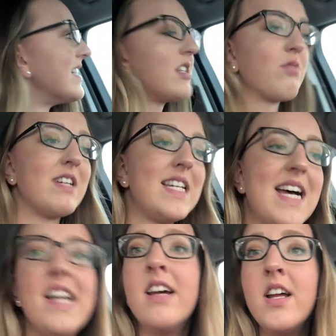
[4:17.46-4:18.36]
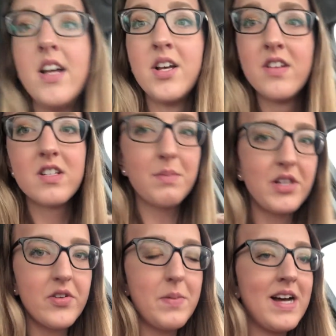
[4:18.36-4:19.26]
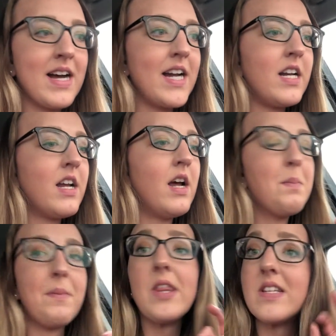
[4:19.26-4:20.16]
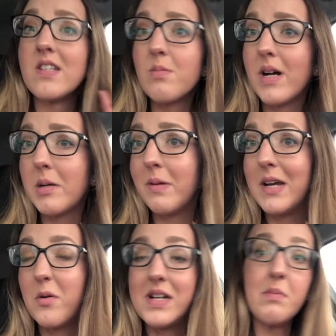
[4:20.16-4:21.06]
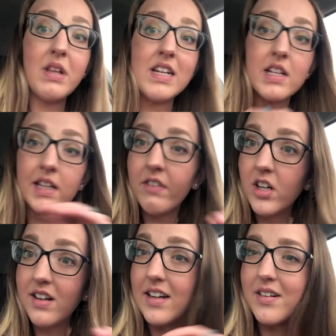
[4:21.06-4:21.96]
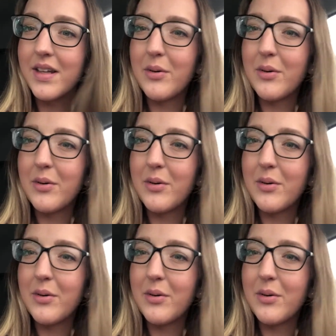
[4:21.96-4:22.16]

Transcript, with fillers: is 3.10, so I'm a little behind, but this is why we always plan to leave earlier than